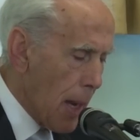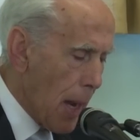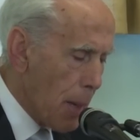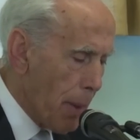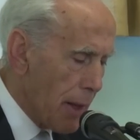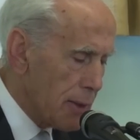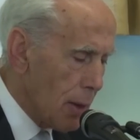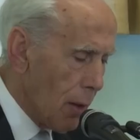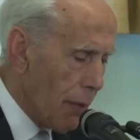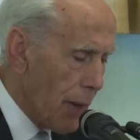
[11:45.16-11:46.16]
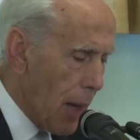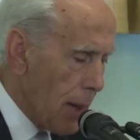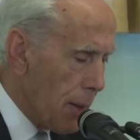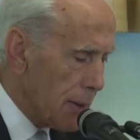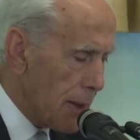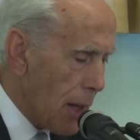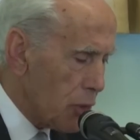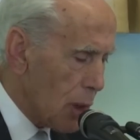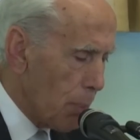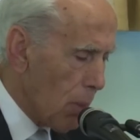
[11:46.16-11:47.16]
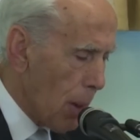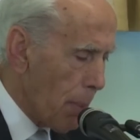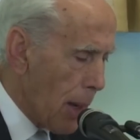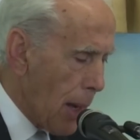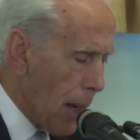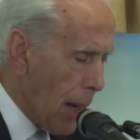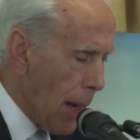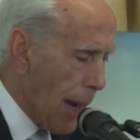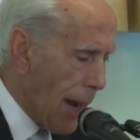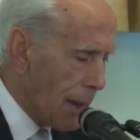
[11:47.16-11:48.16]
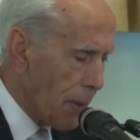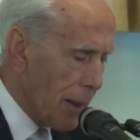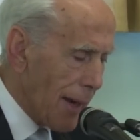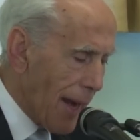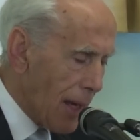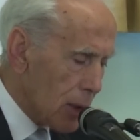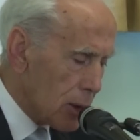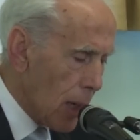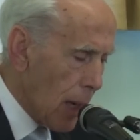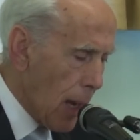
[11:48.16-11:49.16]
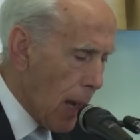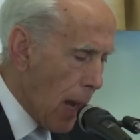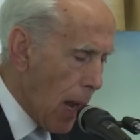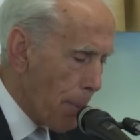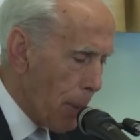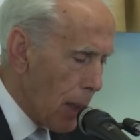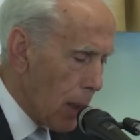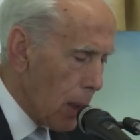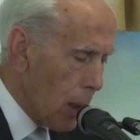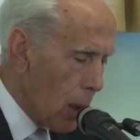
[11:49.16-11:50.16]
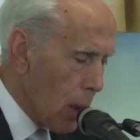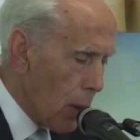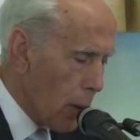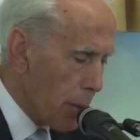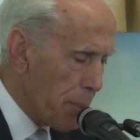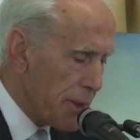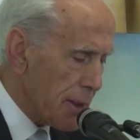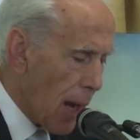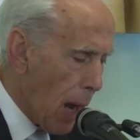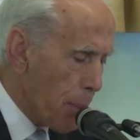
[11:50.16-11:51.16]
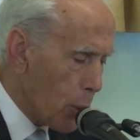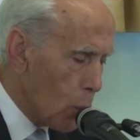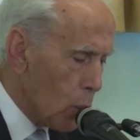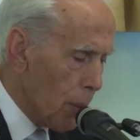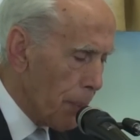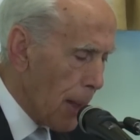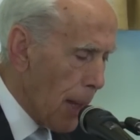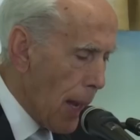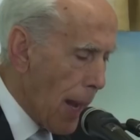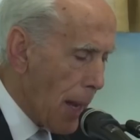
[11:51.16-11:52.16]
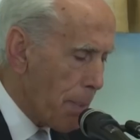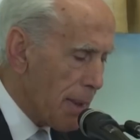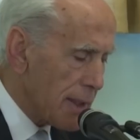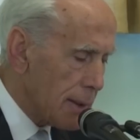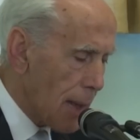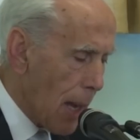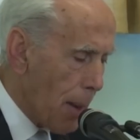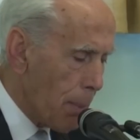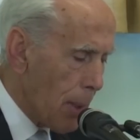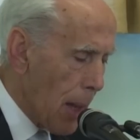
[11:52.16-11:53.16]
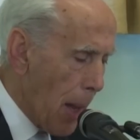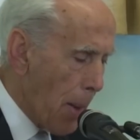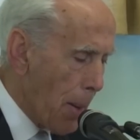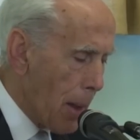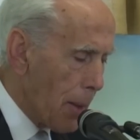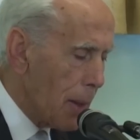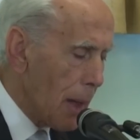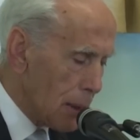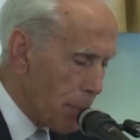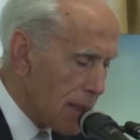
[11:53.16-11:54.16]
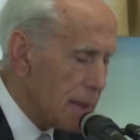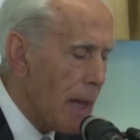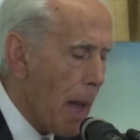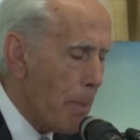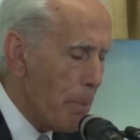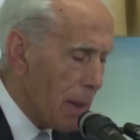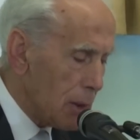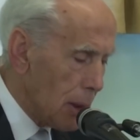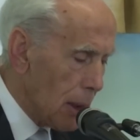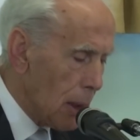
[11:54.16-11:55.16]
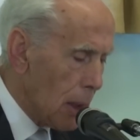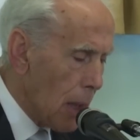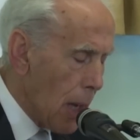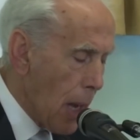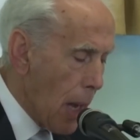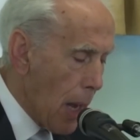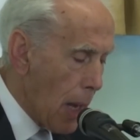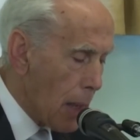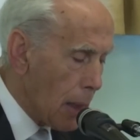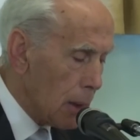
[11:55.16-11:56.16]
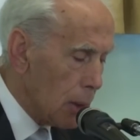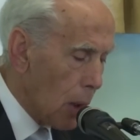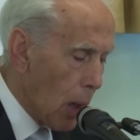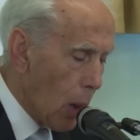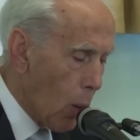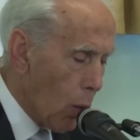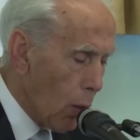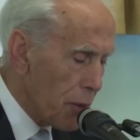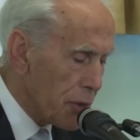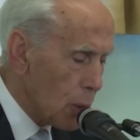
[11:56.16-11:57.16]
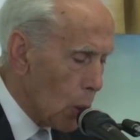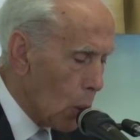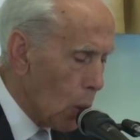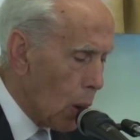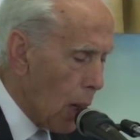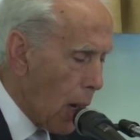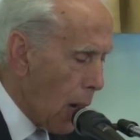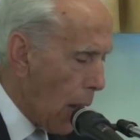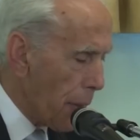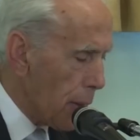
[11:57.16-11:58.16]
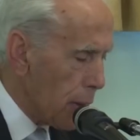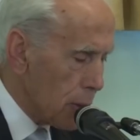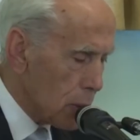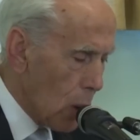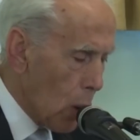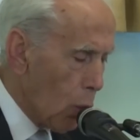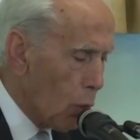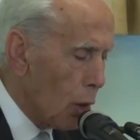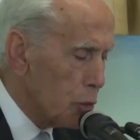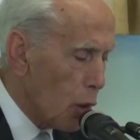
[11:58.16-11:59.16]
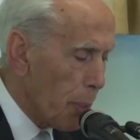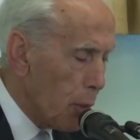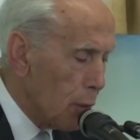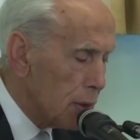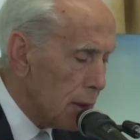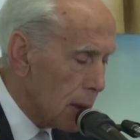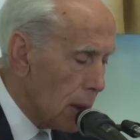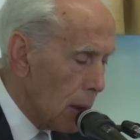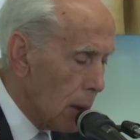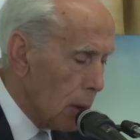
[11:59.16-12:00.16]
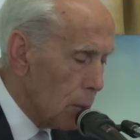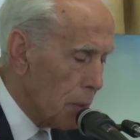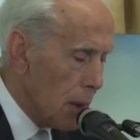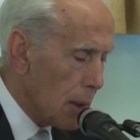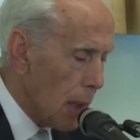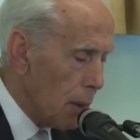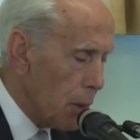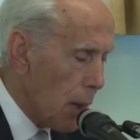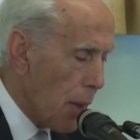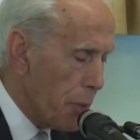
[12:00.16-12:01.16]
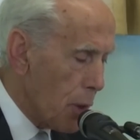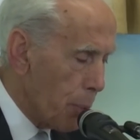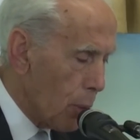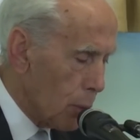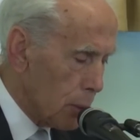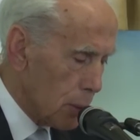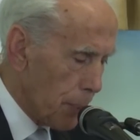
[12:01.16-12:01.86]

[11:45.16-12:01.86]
and myself, Nazar Shamam, and the late Amal Harmis Abru, and Bassam, late Bassam Mati, and also others who contributed to the Chaldean report.